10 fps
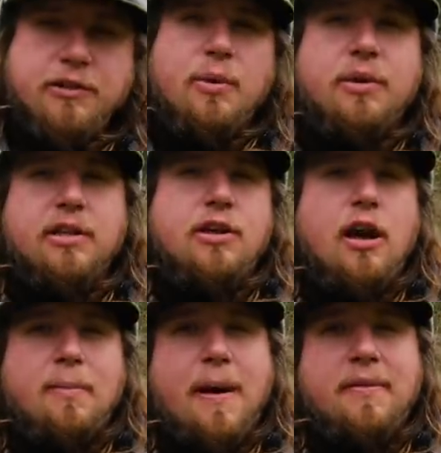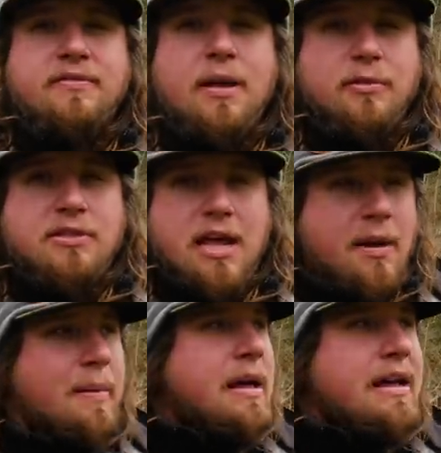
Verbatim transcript: first, I want to talk about this double setup